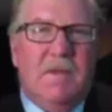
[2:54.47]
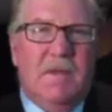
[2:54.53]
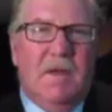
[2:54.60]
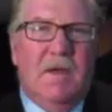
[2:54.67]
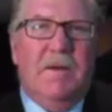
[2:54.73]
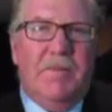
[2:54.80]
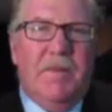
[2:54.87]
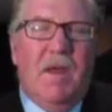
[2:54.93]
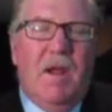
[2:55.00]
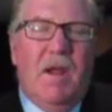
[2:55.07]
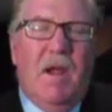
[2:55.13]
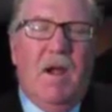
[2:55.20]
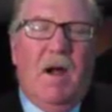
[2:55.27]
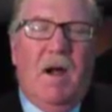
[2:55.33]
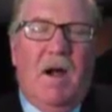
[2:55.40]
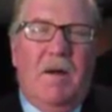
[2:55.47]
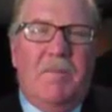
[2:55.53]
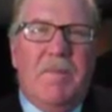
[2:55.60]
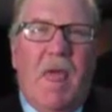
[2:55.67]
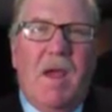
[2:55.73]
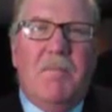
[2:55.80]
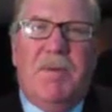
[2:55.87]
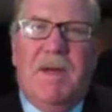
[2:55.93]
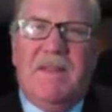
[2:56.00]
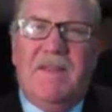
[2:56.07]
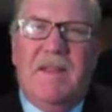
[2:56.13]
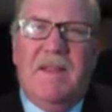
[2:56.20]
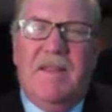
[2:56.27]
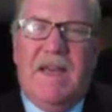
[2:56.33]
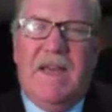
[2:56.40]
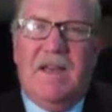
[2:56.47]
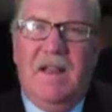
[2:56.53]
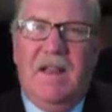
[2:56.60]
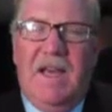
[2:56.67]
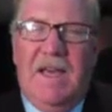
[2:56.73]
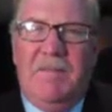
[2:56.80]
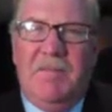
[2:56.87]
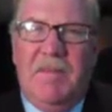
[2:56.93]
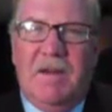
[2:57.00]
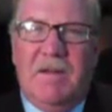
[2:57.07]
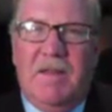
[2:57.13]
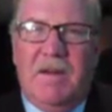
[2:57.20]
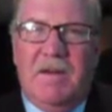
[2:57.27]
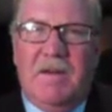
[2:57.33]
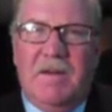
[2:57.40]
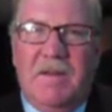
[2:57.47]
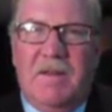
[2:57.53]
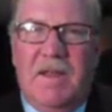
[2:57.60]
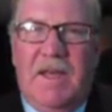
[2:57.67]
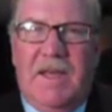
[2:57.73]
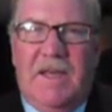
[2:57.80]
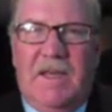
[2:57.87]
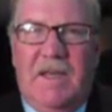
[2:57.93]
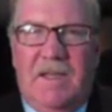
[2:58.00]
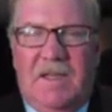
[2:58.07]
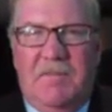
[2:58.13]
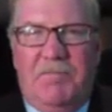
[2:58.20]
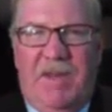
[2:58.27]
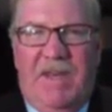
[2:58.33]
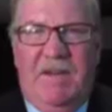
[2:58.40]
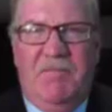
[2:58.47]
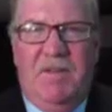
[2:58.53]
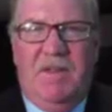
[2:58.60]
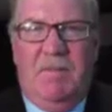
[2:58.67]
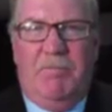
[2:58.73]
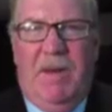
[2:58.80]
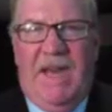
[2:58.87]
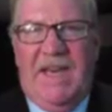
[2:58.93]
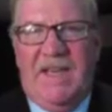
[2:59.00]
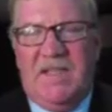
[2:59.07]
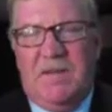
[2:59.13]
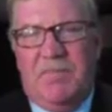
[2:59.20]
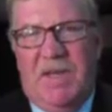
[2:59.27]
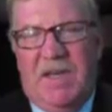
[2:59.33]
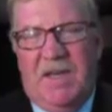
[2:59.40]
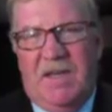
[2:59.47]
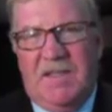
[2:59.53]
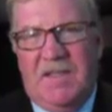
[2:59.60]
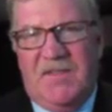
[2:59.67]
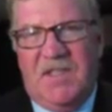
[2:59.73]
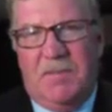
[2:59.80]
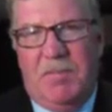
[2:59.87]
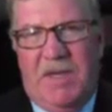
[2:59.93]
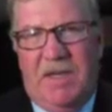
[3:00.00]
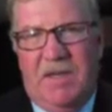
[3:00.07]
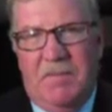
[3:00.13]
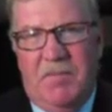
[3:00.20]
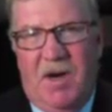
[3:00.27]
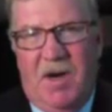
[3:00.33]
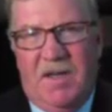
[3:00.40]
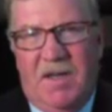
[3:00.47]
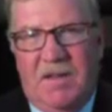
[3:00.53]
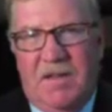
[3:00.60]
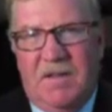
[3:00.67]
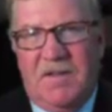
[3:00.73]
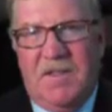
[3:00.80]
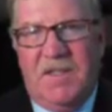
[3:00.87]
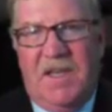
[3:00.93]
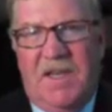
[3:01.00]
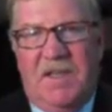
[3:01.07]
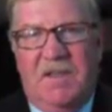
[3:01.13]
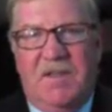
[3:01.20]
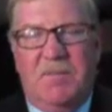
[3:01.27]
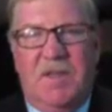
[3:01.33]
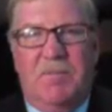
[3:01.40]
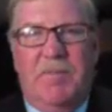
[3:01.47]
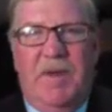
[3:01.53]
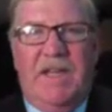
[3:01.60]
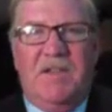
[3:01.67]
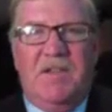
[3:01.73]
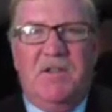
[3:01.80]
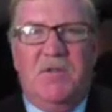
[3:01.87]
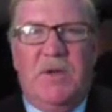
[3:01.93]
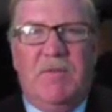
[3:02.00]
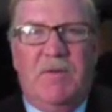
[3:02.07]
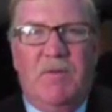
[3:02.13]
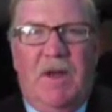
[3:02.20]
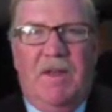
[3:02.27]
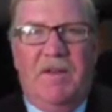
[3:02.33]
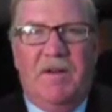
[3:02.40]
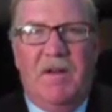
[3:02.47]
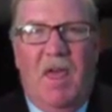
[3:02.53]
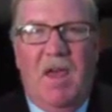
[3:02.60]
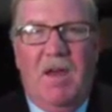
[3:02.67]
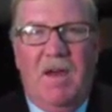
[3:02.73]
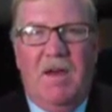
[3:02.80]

Yeah. But they claim they can compete with the banks because of speed to market. They're saying Main Street would rather